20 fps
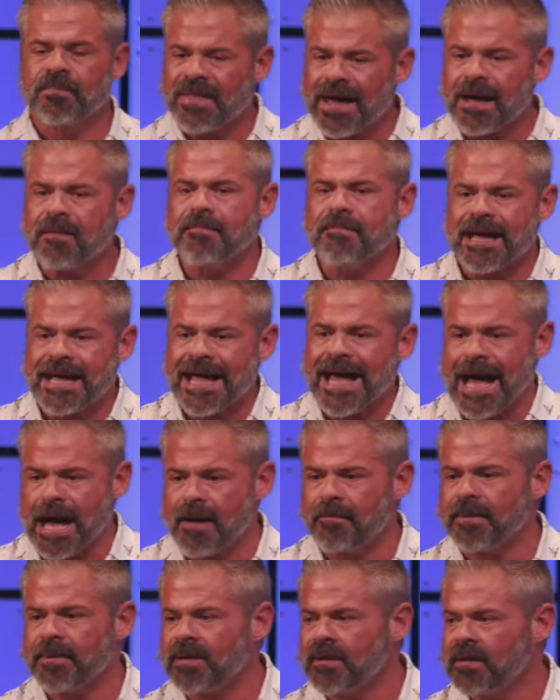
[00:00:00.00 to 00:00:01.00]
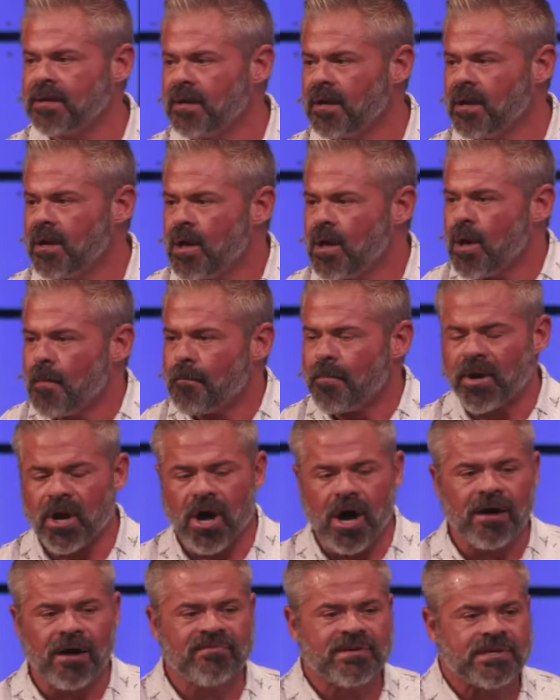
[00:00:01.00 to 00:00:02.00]
That may happen, but
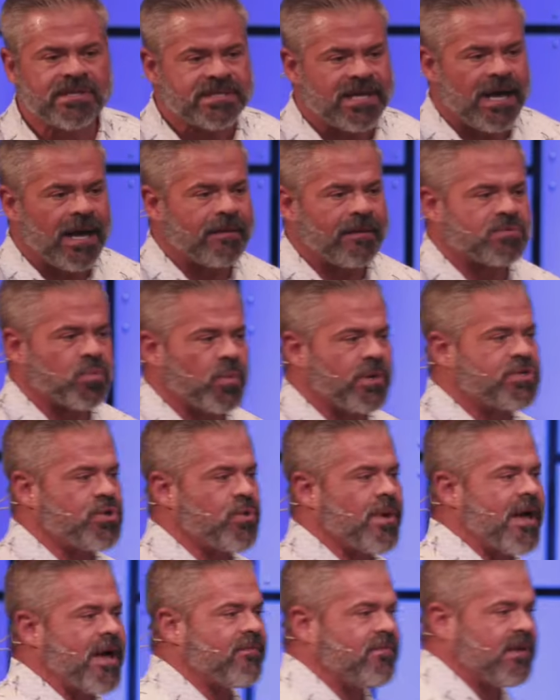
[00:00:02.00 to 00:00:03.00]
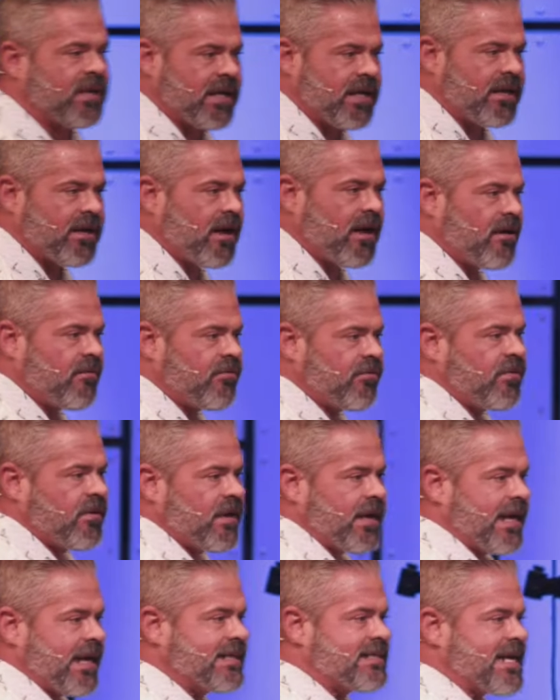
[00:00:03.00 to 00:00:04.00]
oftentimes what you have need of
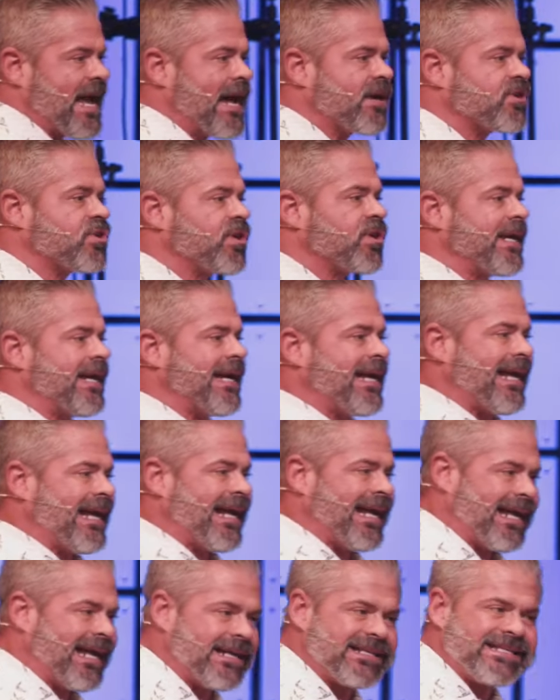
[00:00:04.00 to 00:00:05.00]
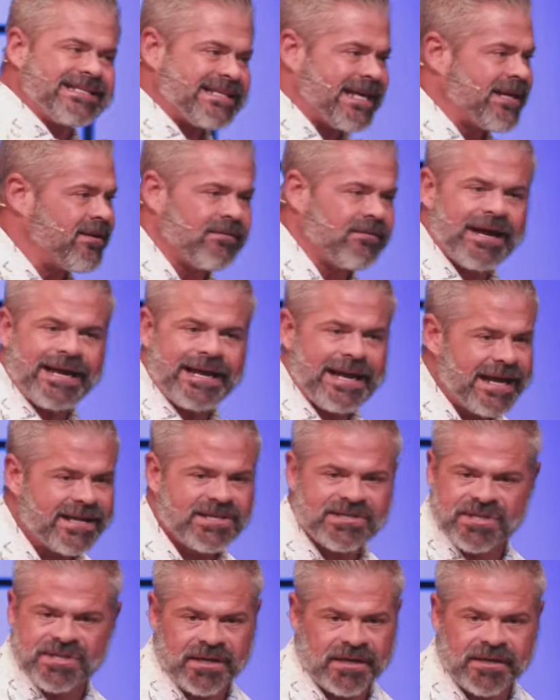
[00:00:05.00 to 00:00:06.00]
is actually sitting right
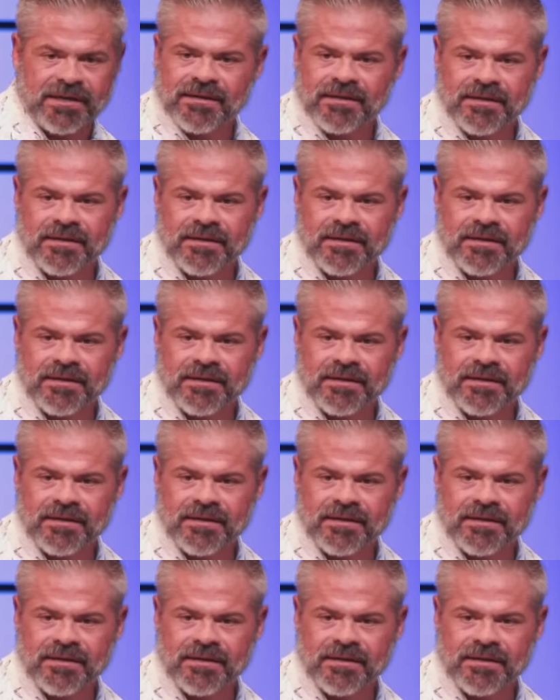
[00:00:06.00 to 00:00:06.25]
next to you.